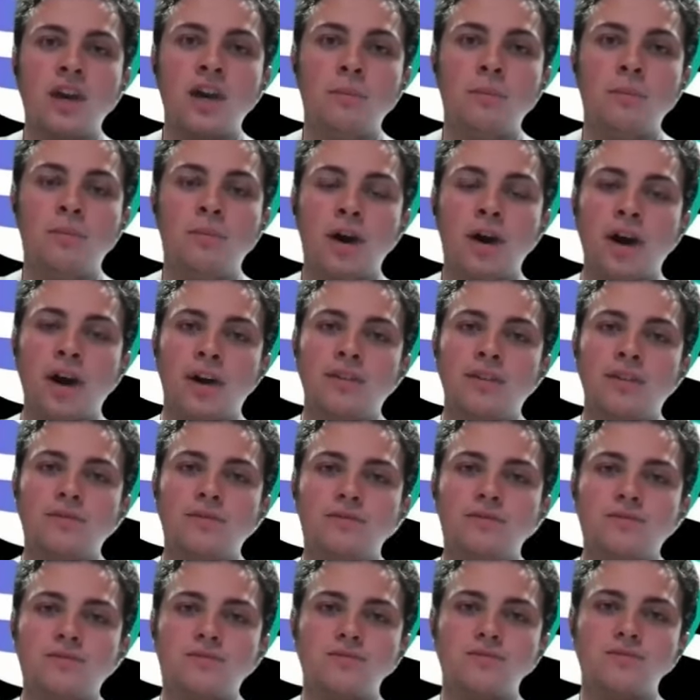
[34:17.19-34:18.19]
But
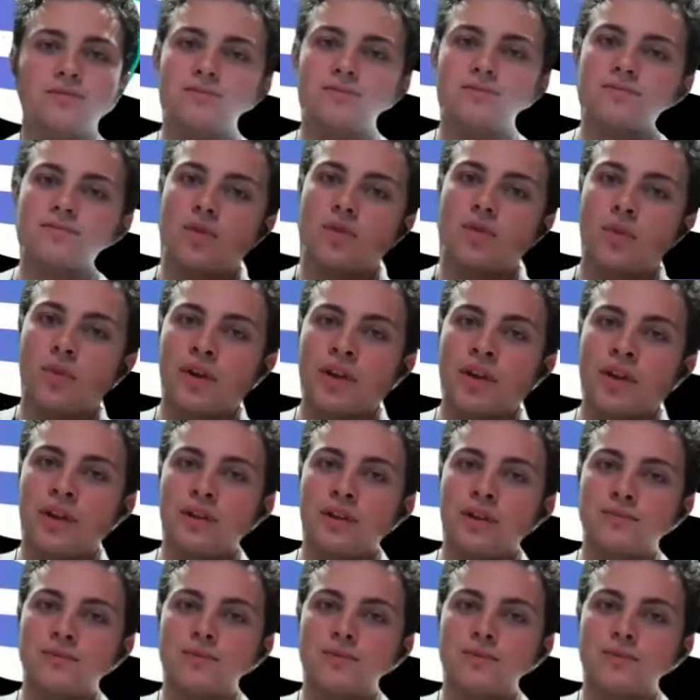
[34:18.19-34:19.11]
we